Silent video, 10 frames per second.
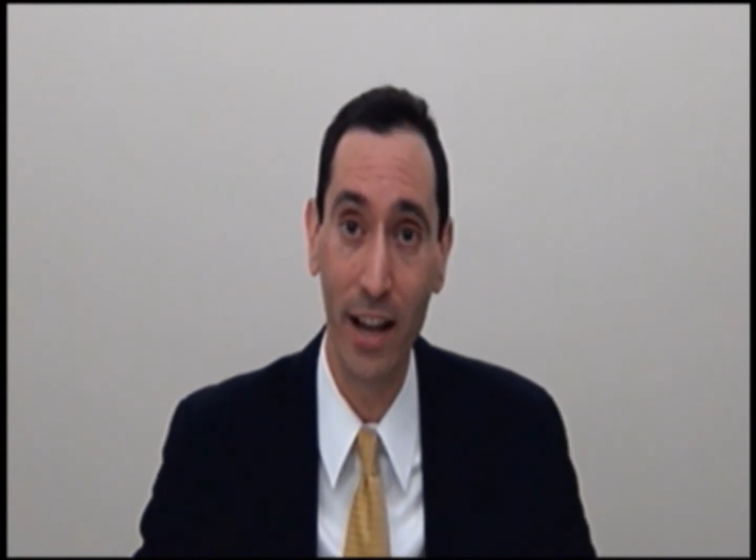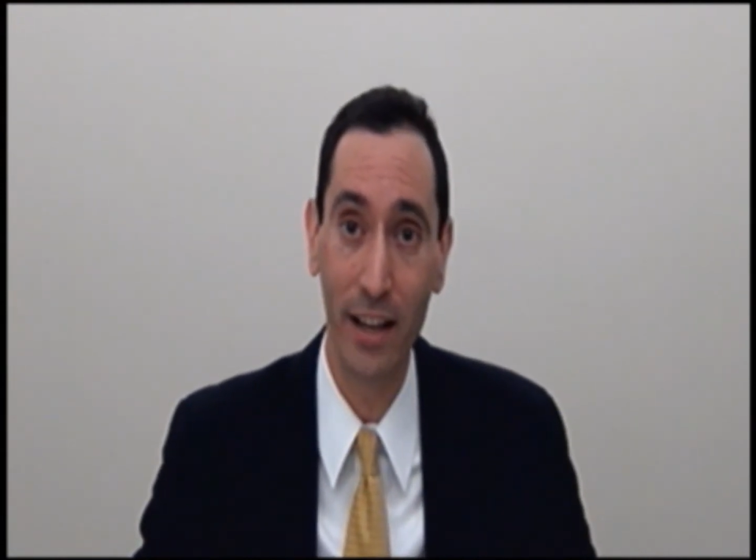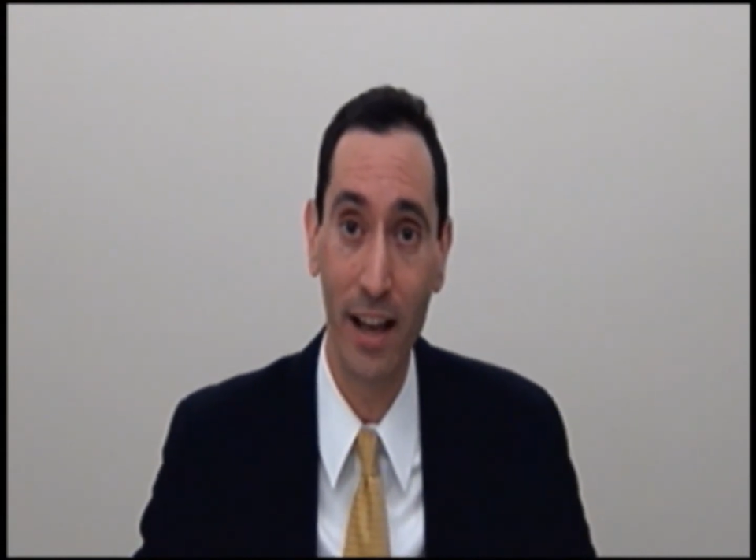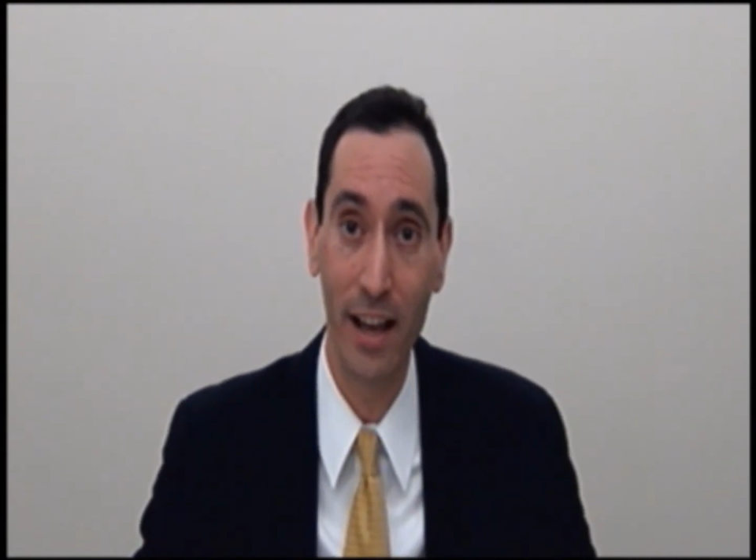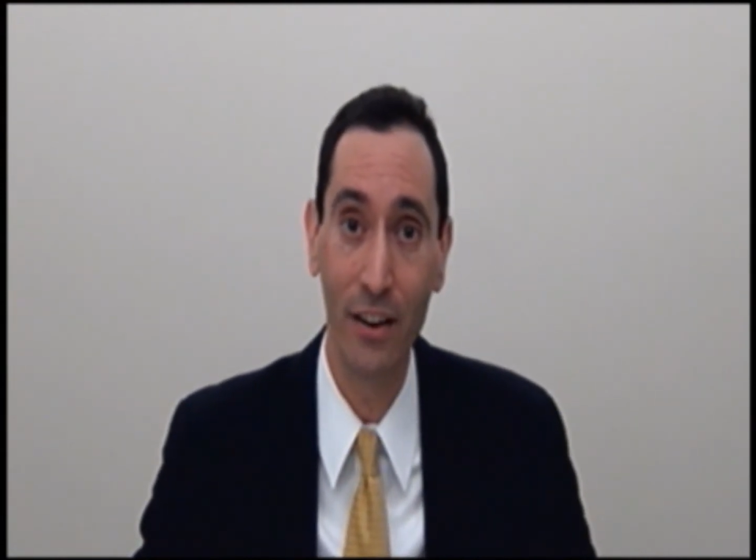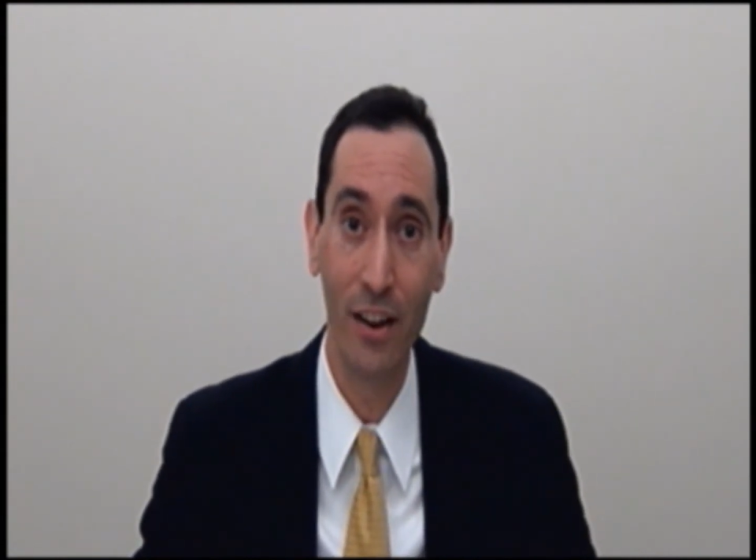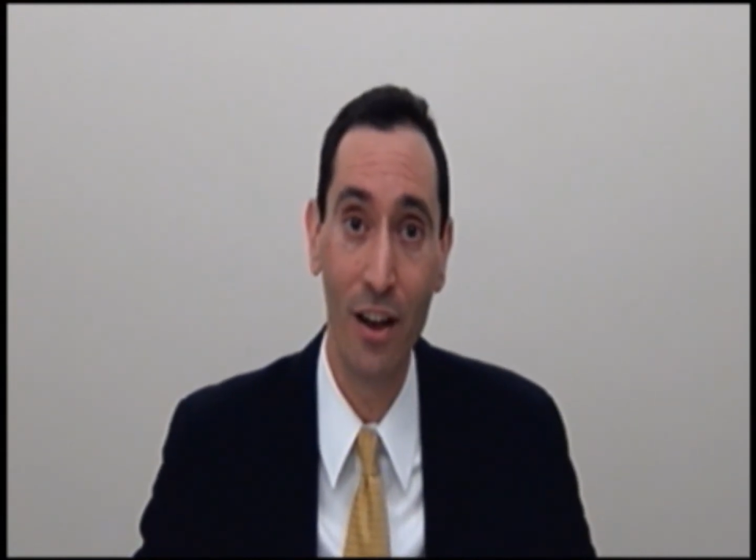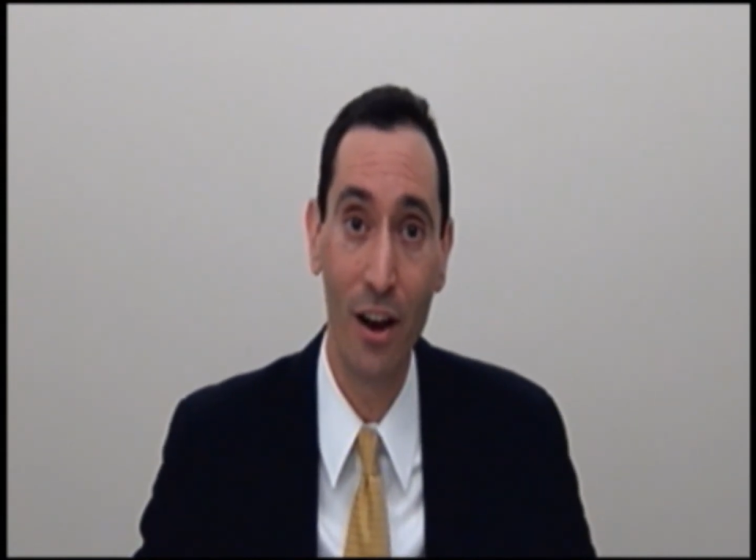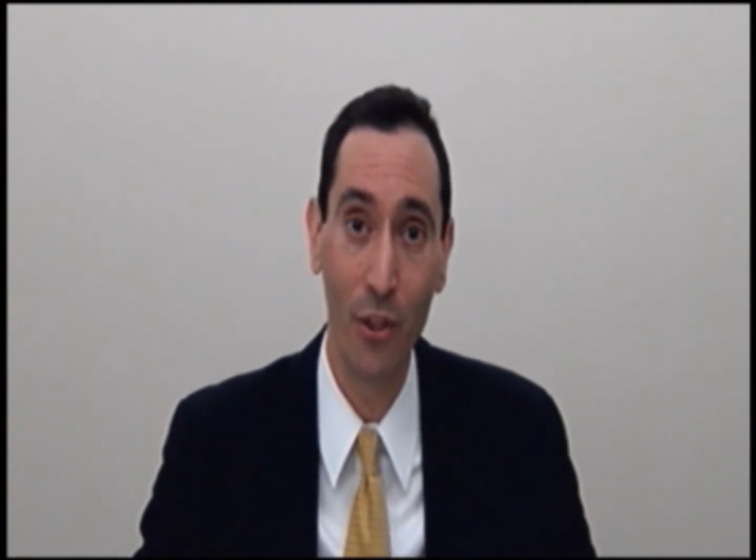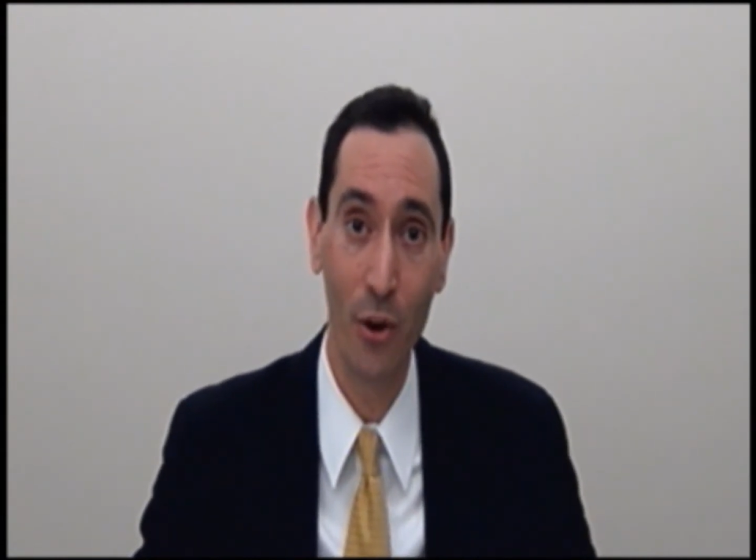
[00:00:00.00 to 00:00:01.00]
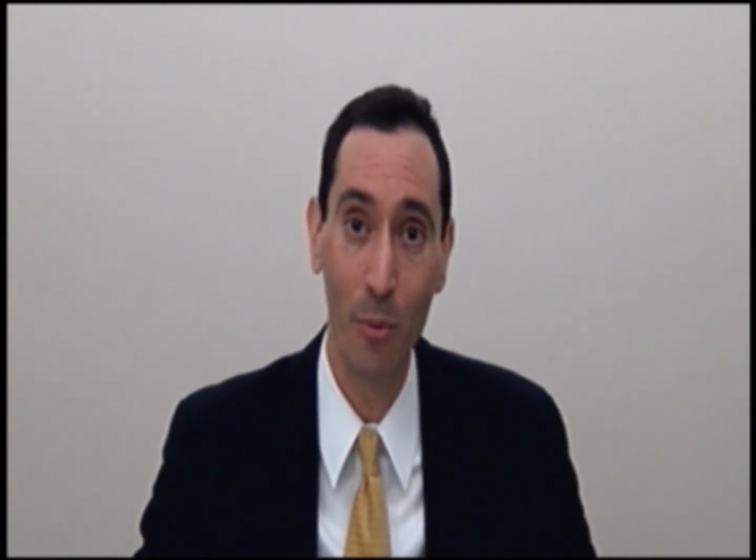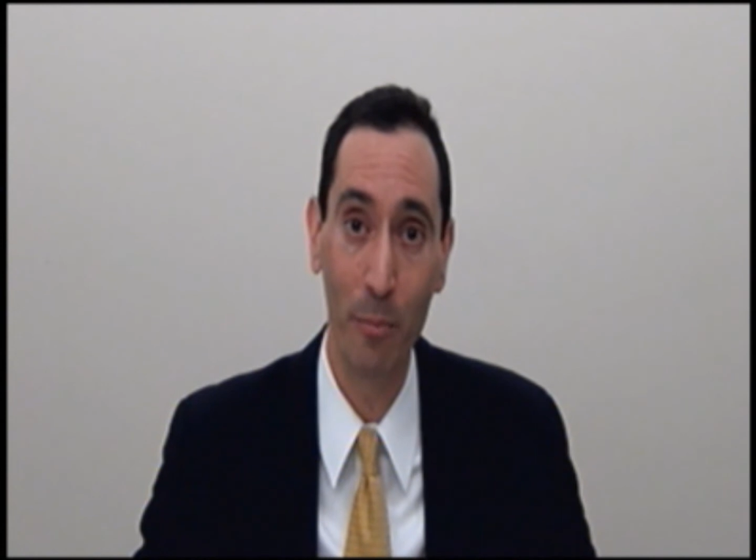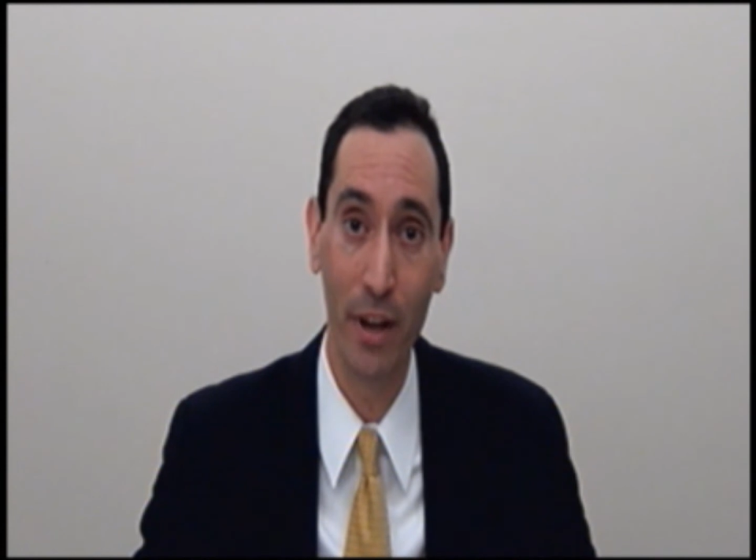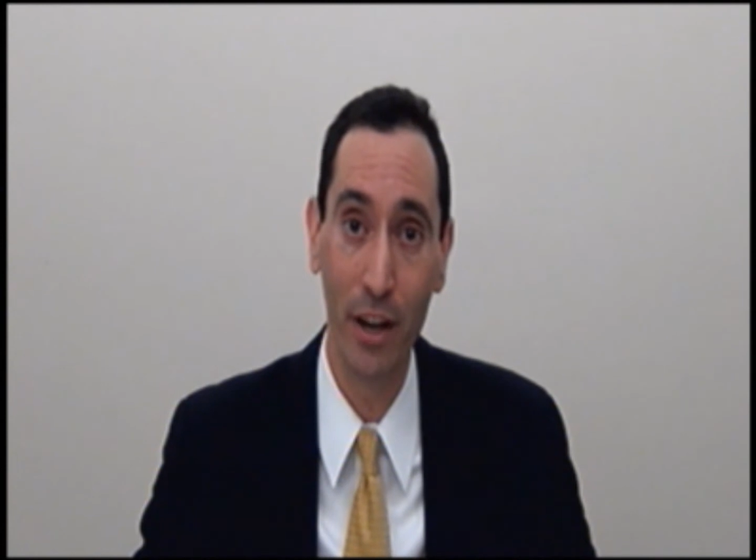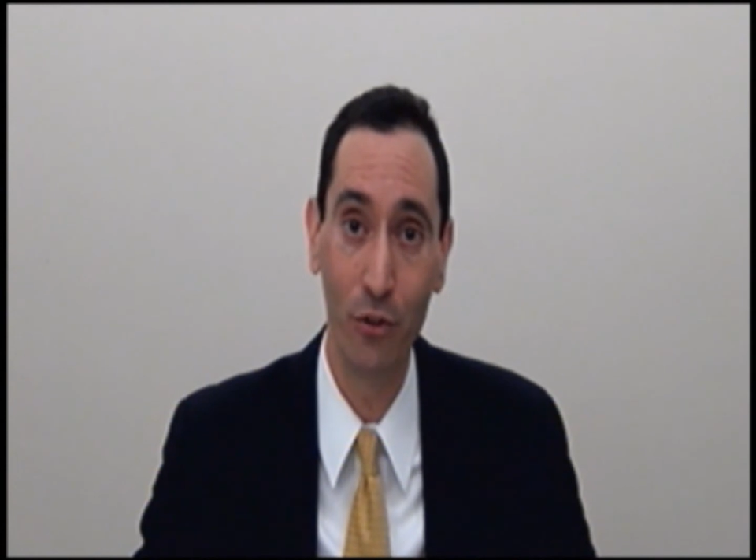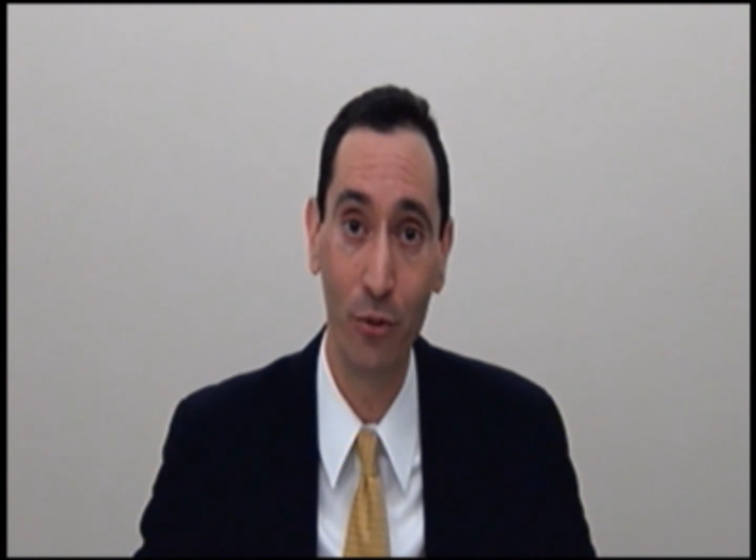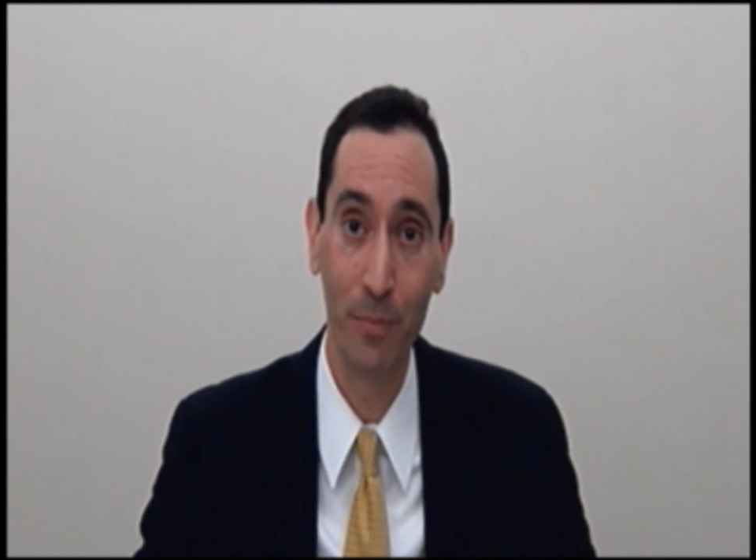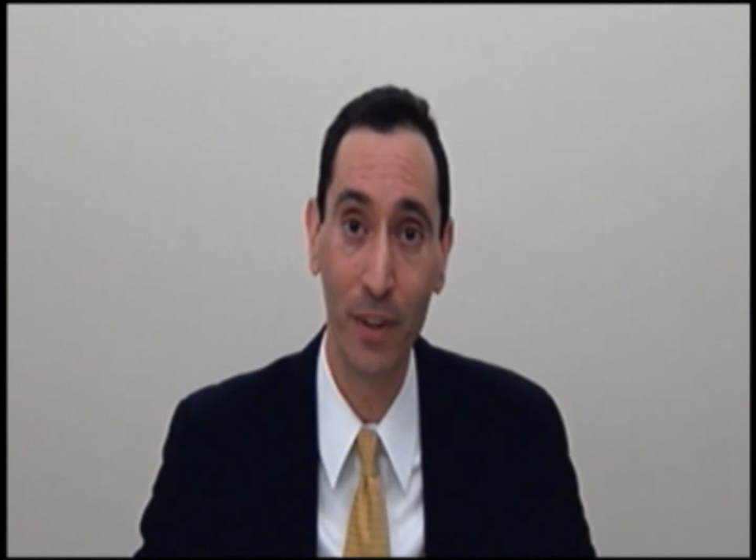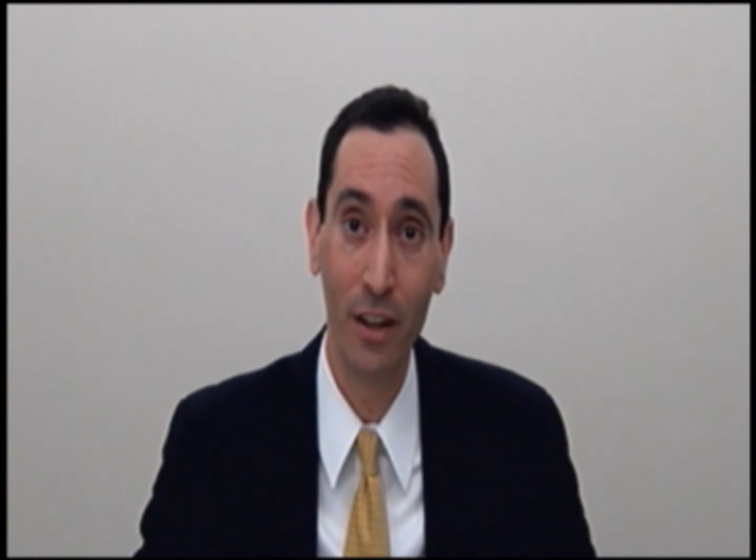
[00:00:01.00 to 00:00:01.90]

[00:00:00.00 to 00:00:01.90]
icon on the homepage.